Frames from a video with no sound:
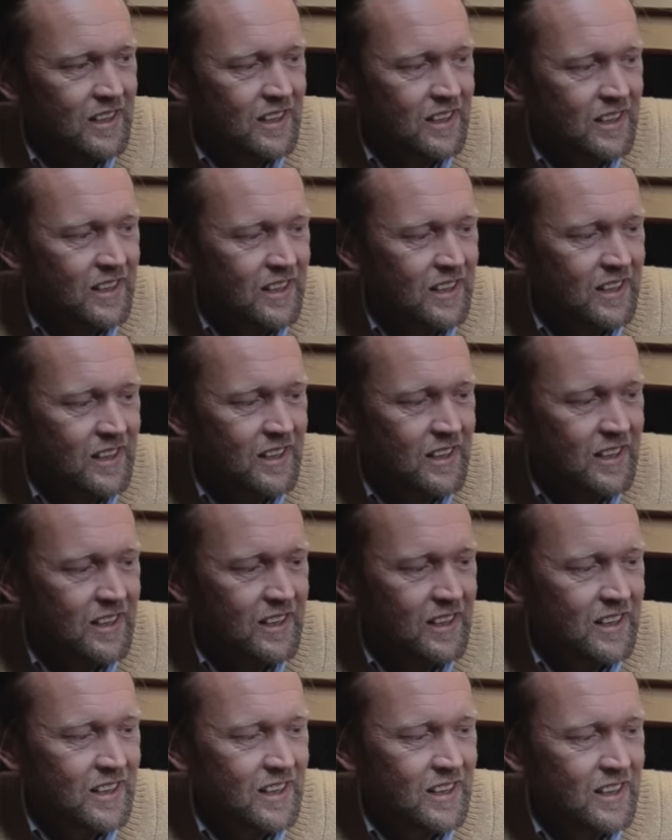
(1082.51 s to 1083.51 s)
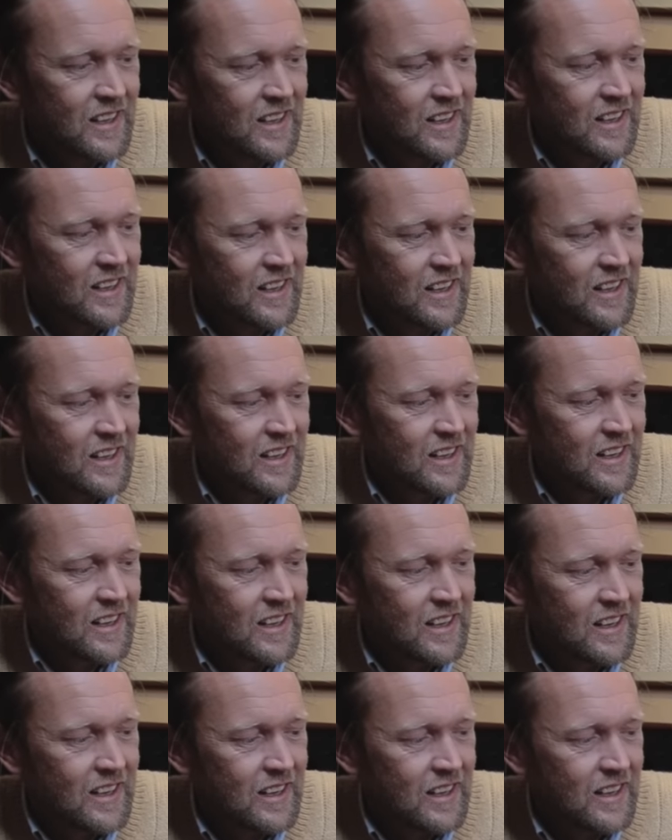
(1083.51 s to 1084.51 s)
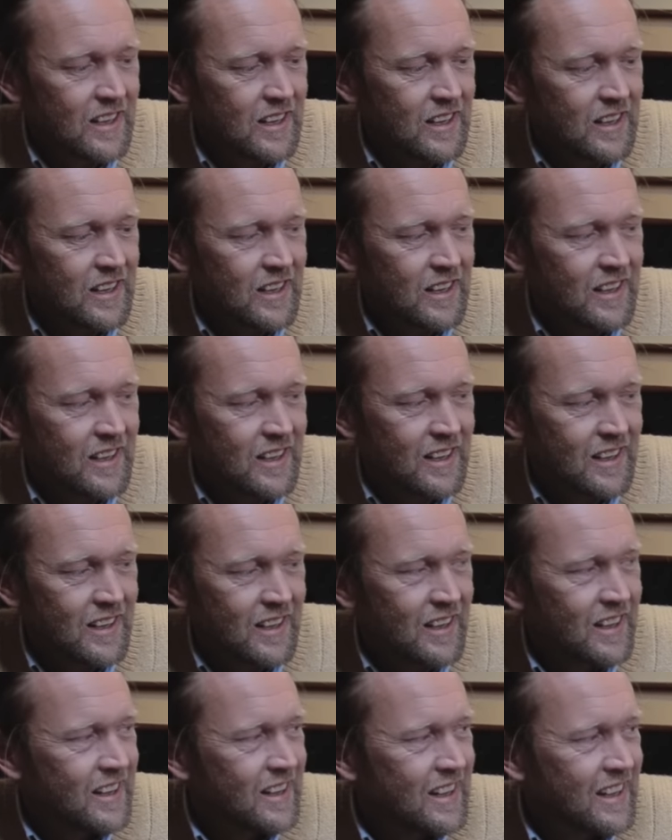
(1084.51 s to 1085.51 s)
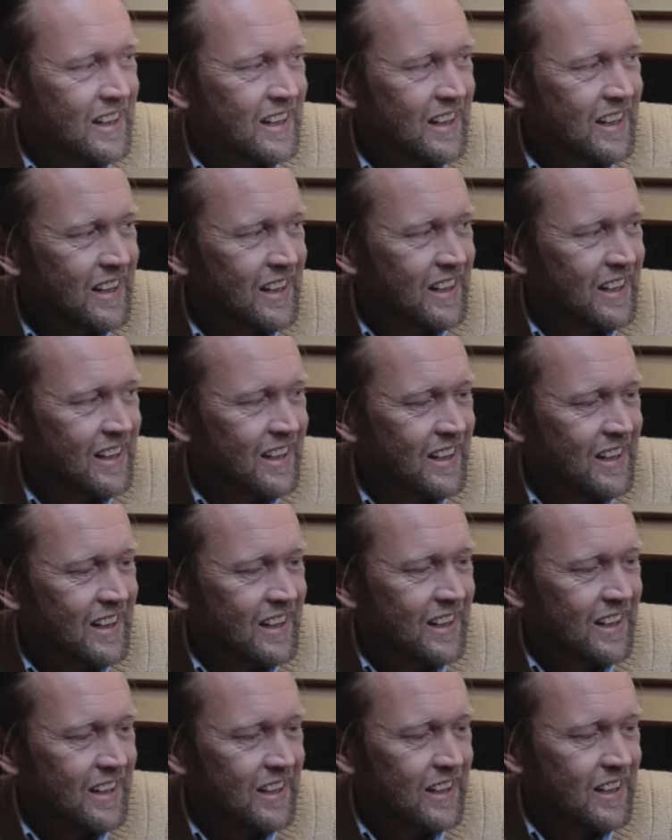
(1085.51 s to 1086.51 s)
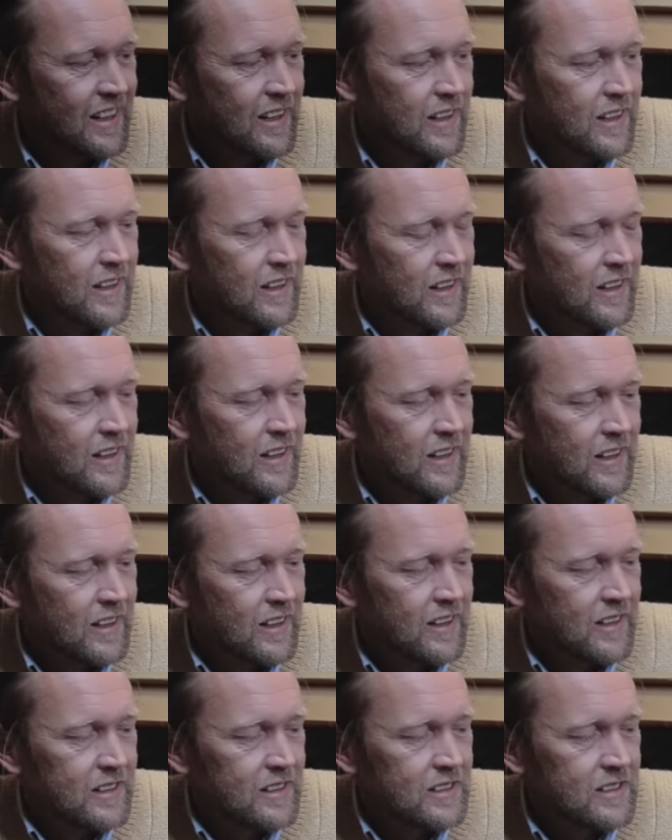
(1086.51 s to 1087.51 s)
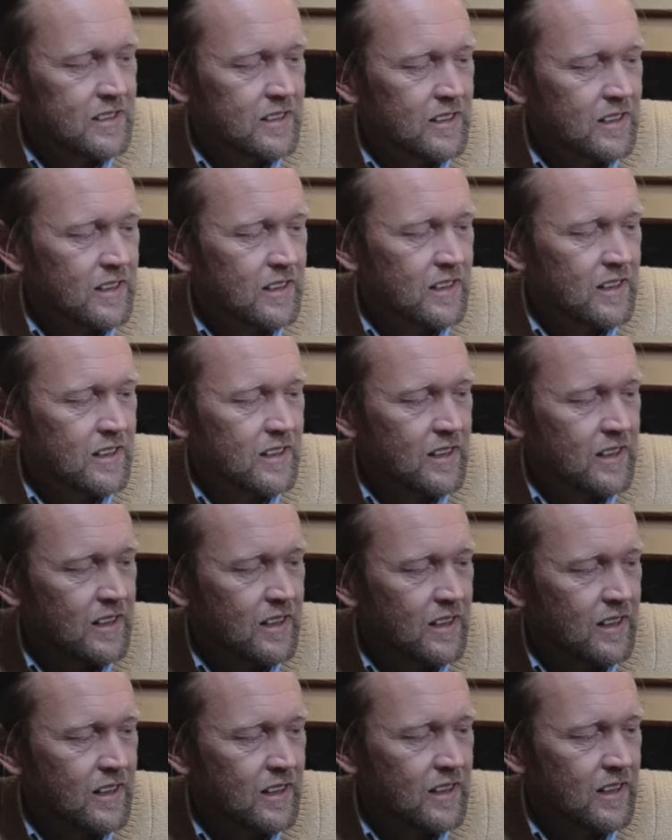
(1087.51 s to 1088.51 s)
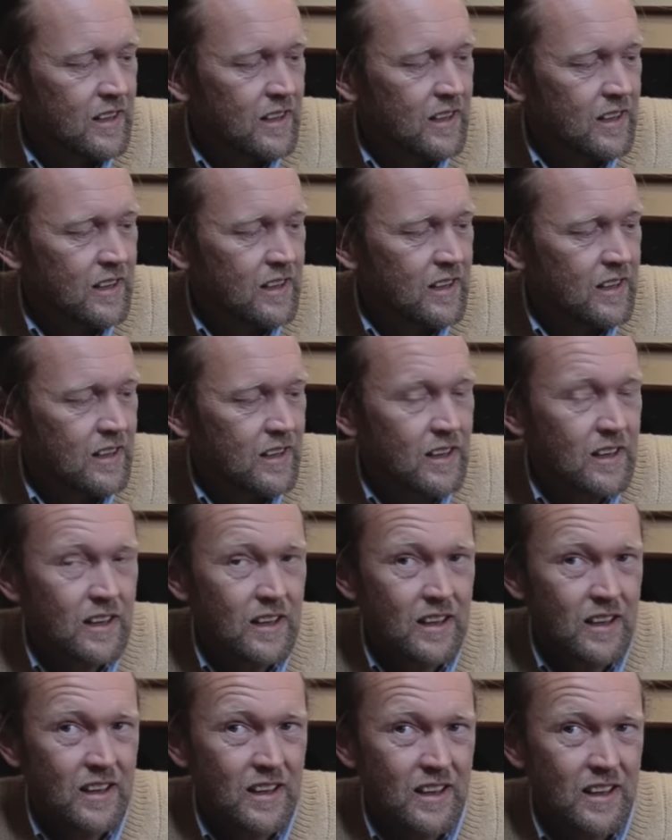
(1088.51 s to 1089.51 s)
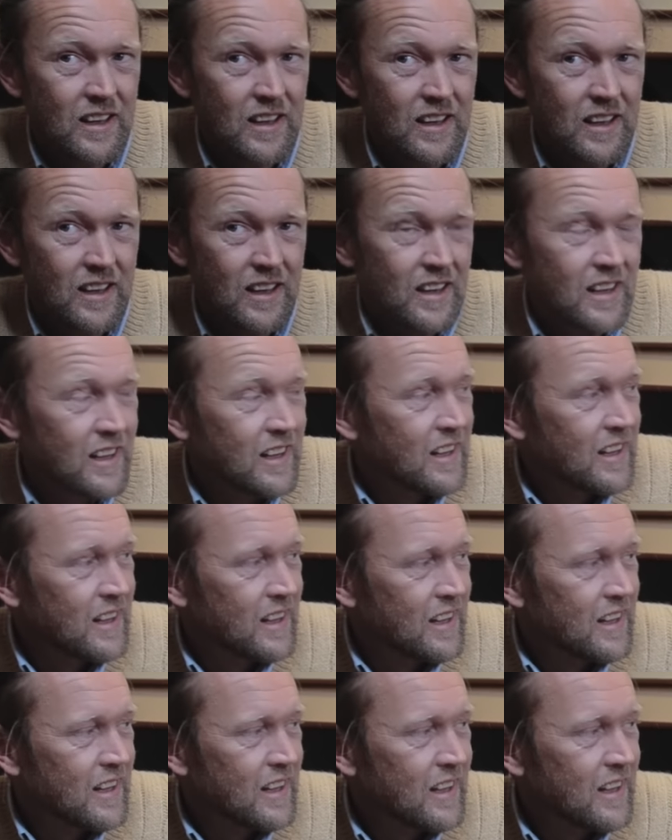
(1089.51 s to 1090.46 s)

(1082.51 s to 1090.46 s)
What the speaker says: The person shown says nothing.